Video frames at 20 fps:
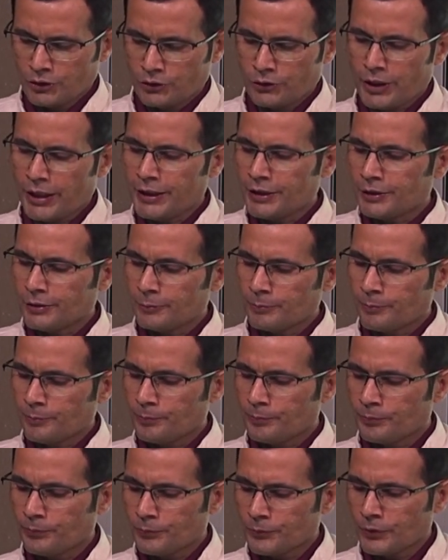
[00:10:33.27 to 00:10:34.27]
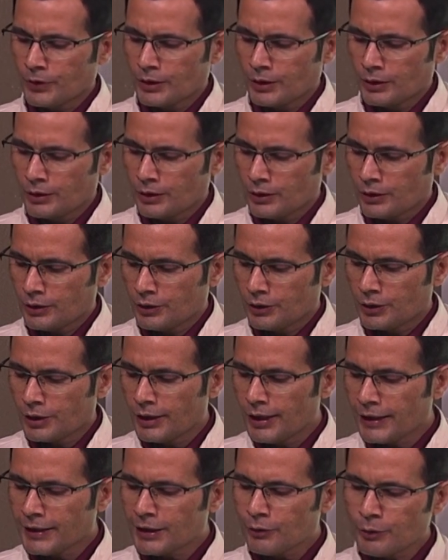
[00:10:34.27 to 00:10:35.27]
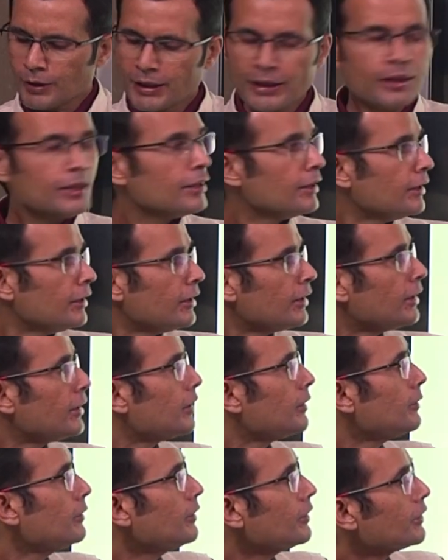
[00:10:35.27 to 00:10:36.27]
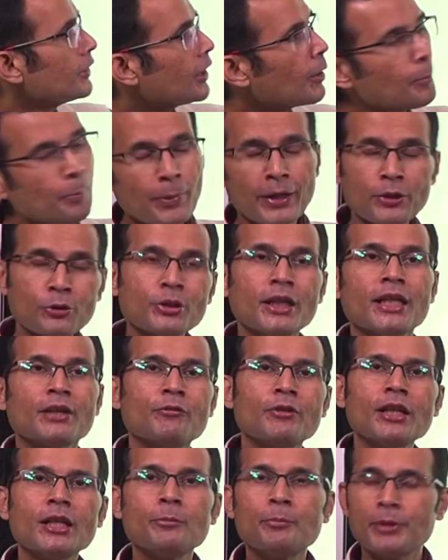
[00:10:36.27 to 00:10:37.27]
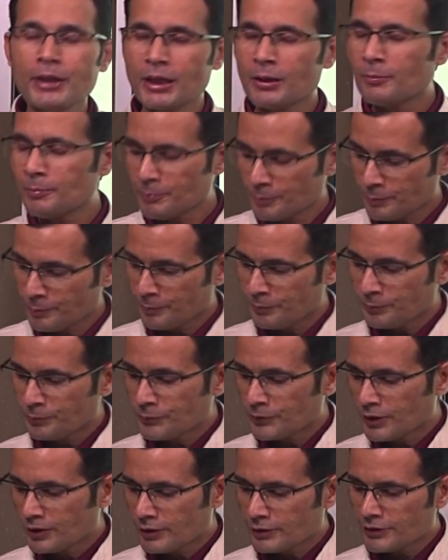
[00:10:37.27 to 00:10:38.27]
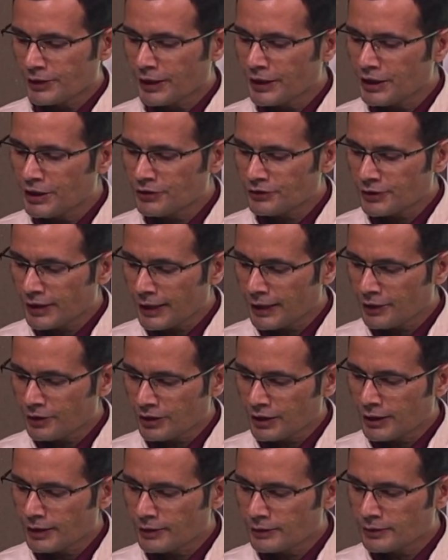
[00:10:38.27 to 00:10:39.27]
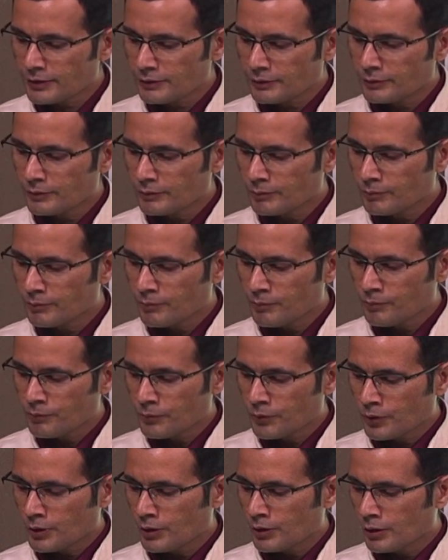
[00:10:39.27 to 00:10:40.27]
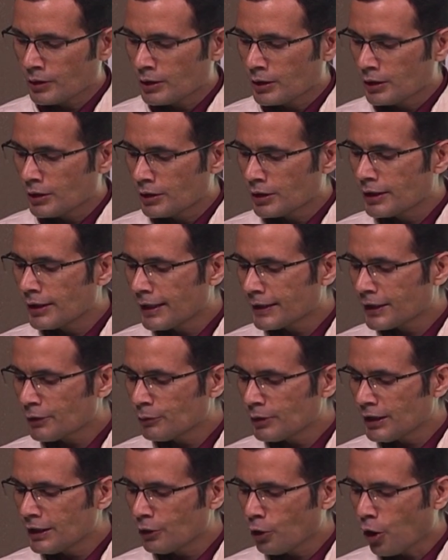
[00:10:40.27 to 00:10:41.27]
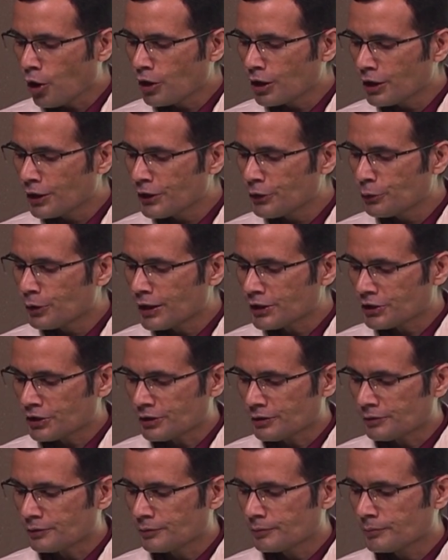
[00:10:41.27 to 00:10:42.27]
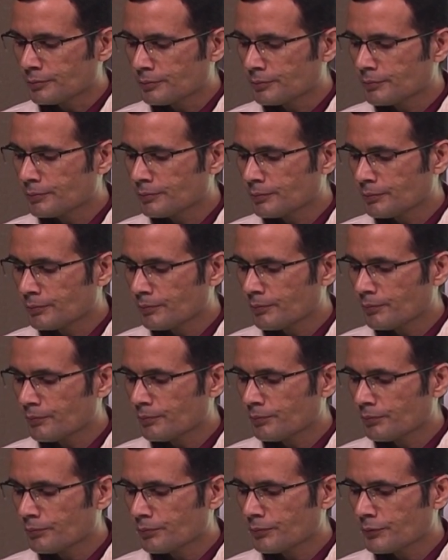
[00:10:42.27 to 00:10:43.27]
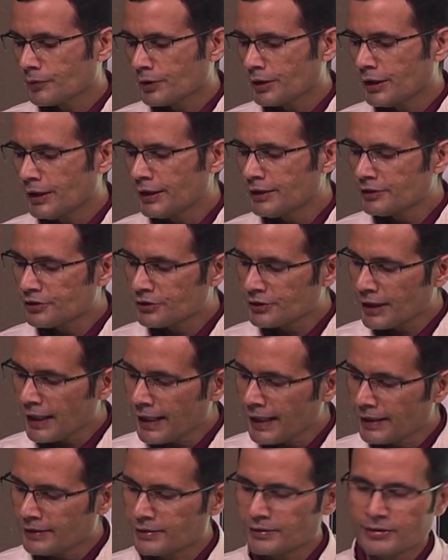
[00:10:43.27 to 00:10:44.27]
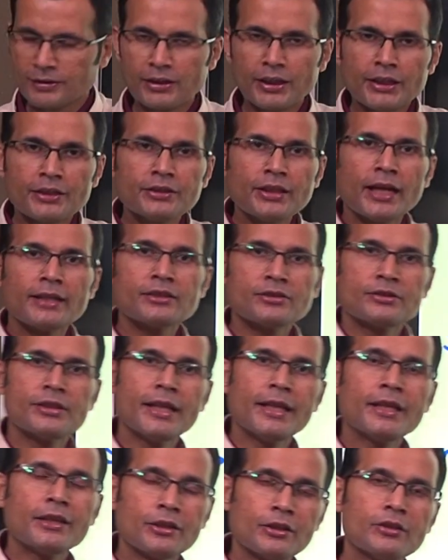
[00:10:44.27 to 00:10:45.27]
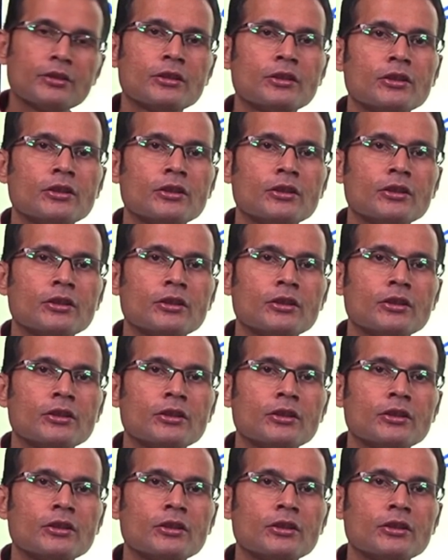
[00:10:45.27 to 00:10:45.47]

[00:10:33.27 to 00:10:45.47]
Right. Relatively, uh, compared to the equilibrium, steady state is relatively longer duration. It stays in that state